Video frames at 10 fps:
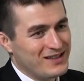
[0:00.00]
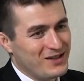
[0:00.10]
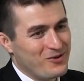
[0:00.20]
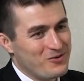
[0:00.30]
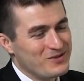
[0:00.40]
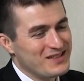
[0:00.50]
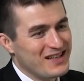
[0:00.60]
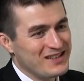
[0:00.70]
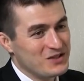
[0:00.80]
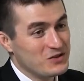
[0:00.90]
like we were
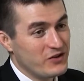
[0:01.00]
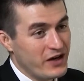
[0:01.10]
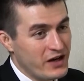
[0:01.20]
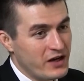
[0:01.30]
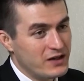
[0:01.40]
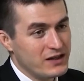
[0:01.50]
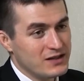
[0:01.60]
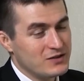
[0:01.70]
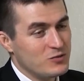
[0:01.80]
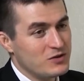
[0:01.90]
saying, there's gray
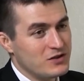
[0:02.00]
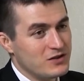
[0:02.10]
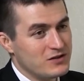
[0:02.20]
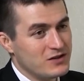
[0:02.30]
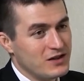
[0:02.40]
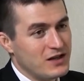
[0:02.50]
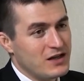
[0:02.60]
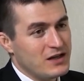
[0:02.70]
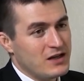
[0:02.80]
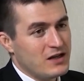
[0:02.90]
areas, which is, is,
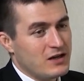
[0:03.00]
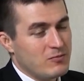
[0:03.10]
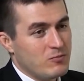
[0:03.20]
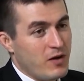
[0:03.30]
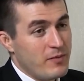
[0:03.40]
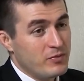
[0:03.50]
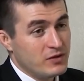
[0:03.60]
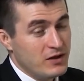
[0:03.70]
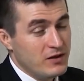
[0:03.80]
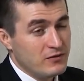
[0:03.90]
I
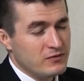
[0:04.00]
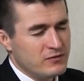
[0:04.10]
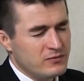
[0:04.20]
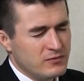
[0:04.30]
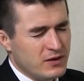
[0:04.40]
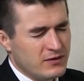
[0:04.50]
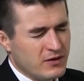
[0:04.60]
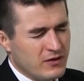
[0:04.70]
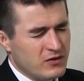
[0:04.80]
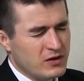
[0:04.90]
believe, I
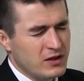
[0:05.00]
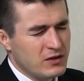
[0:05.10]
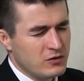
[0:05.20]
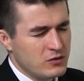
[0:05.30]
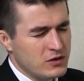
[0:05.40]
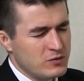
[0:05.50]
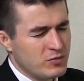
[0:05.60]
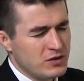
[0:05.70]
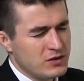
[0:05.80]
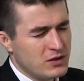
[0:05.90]
have to think through this,
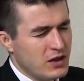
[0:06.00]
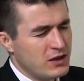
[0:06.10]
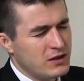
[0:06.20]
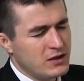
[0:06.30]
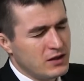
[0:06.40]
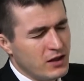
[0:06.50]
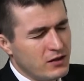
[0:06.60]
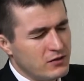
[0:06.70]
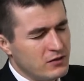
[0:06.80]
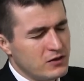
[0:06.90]
but I
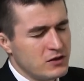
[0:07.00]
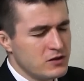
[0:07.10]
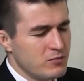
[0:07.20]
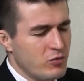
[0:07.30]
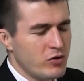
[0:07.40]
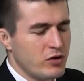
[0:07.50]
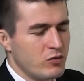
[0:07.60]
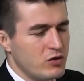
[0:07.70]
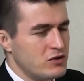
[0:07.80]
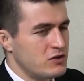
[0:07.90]
think there is a point at
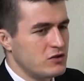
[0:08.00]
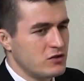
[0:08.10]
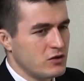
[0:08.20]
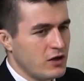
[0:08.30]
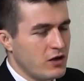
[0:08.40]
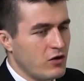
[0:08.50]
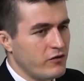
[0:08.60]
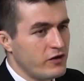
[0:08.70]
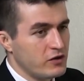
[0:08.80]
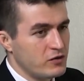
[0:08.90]
which uh,
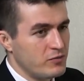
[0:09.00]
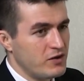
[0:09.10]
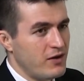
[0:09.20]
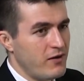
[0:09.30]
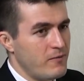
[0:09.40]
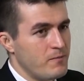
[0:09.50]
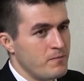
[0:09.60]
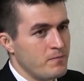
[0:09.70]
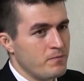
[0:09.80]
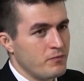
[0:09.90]
Adolf Hitler became
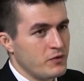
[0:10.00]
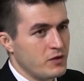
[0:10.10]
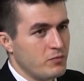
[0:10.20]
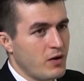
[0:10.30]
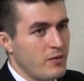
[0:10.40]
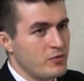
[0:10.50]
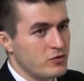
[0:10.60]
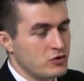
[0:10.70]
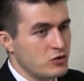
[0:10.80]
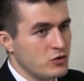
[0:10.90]
the
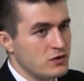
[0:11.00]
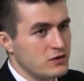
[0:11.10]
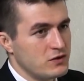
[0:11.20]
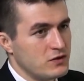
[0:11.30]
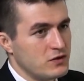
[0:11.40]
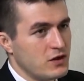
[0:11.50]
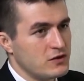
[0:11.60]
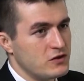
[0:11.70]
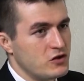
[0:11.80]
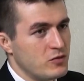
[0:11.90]
popular choice in
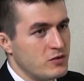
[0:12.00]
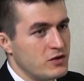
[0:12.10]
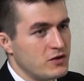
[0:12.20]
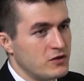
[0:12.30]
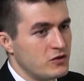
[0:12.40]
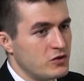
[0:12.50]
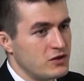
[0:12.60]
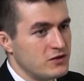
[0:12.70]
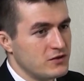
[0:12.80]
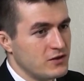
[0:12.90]
Nazi Germany in the
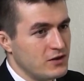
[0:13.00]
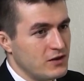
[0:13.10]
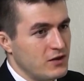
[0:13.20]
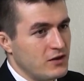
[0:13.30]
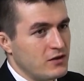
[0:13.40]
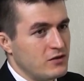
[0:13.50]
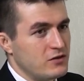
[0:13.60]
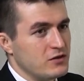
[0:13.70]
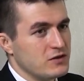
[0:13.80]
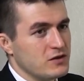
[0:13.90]
30s.
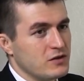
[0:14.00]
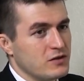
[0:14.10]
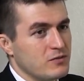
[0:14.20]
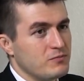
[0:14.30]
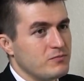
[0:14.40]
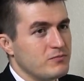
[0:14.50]
There is a